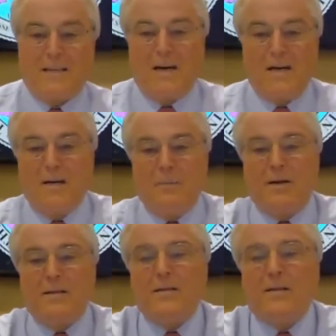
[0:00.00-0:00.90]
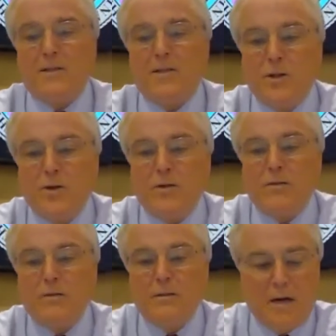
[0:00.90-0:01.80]
But the
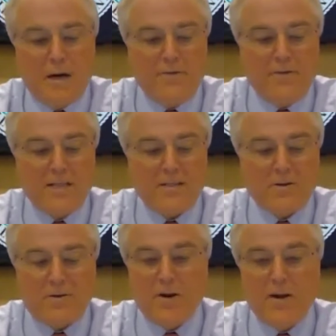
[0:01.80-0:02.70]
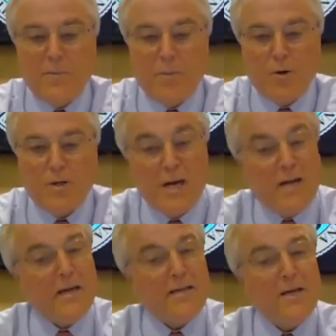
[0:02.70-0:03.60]
student visas are very
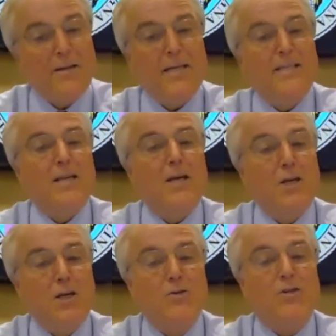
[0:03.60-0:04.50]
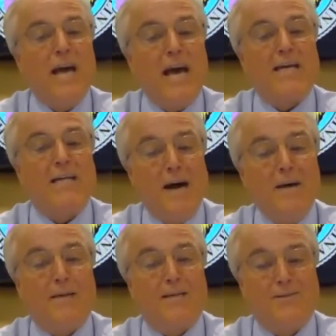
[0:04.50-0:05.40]
important. Not only is it a huge
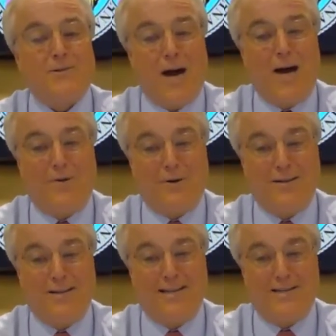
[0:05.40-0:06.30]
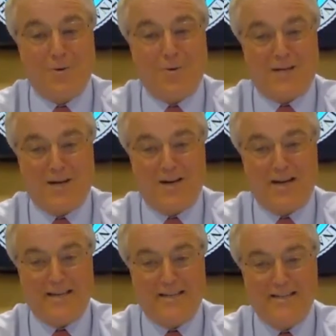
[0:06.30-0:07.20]
economic driver in North
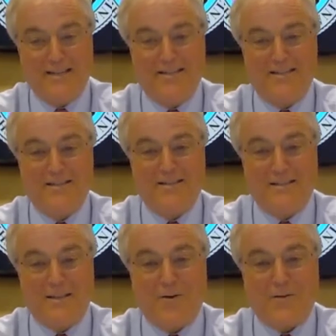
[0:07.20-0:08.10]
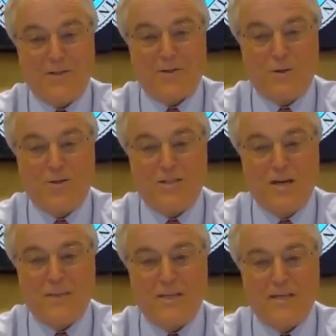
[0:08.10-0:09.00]
Carolina and all these
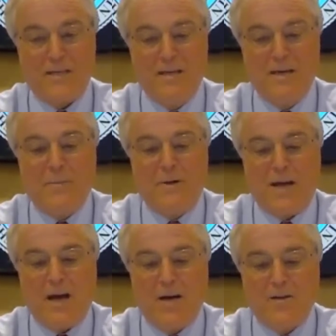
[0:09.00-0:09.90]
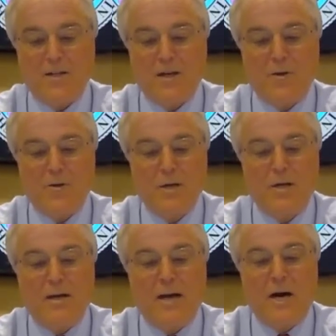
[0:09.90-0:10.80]
students coming in, but they
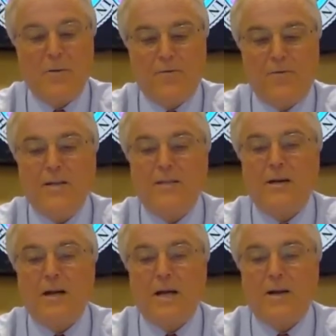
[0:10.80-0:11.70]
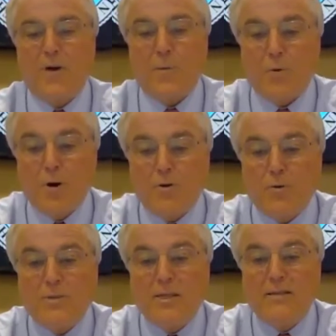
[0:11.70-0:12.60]
also help fund a lot of our
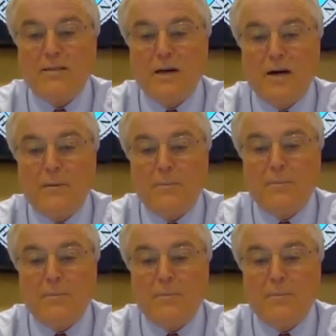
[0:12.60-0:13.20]
programs that